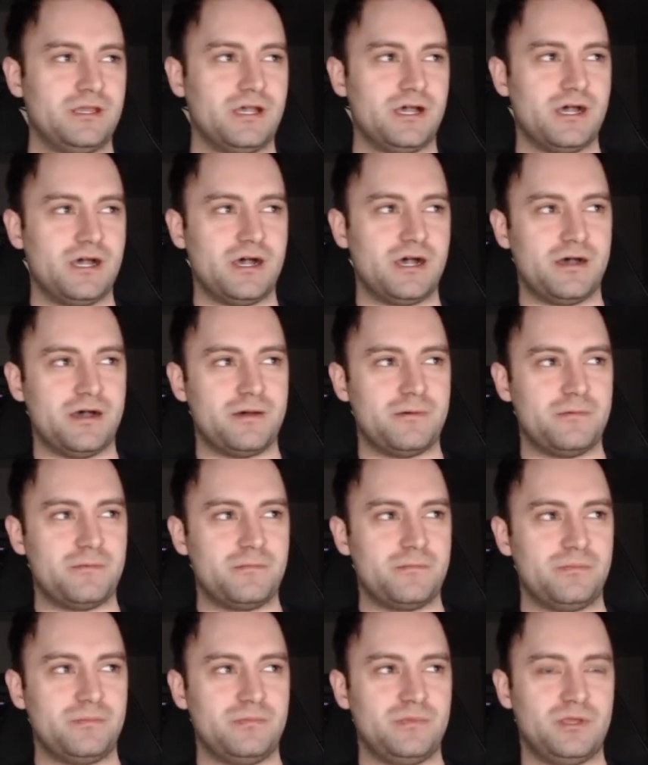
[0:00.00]
and
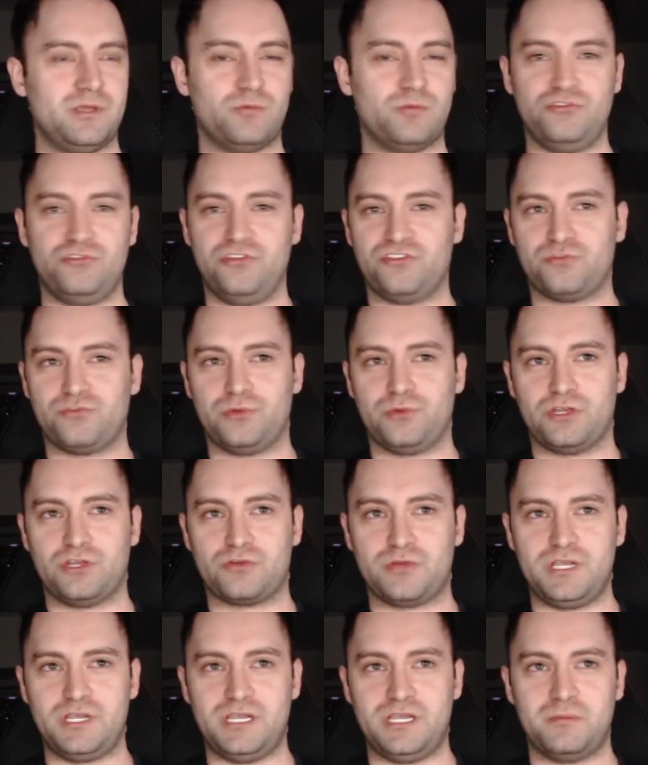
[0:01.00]
we'll do this one in
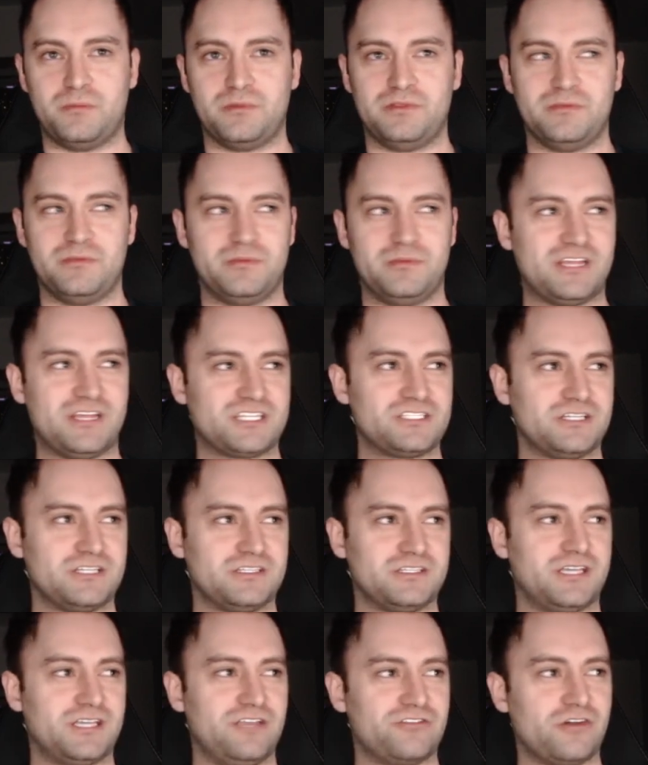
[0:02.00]
green, but that's not the
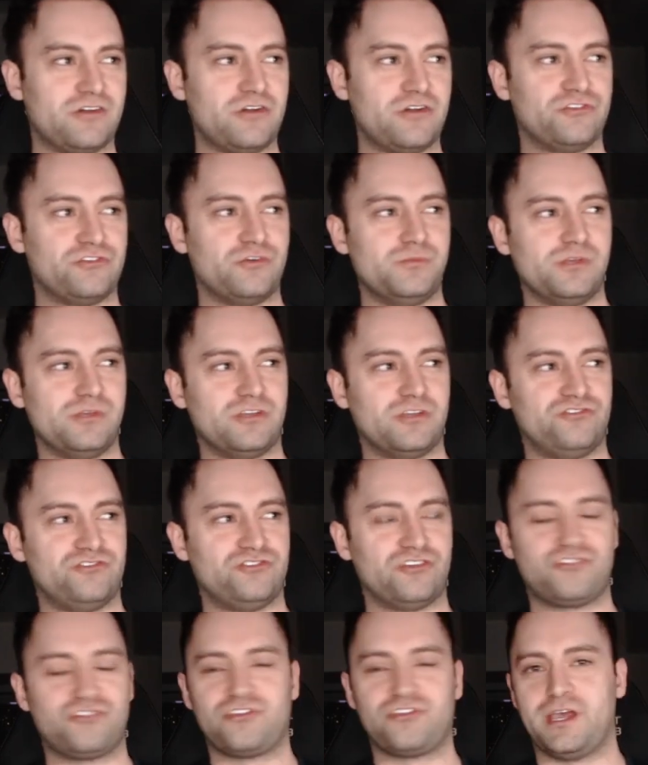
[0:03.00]
case also, because
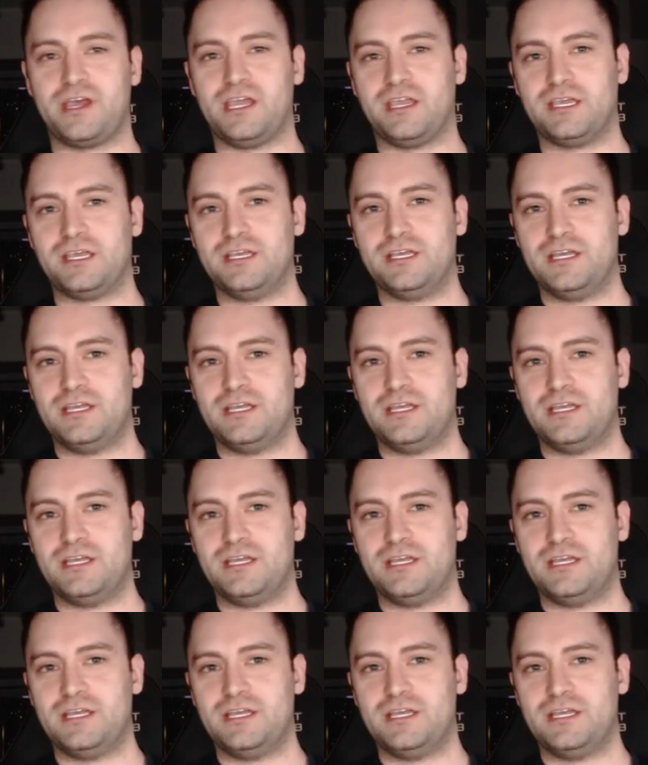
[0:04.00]
just like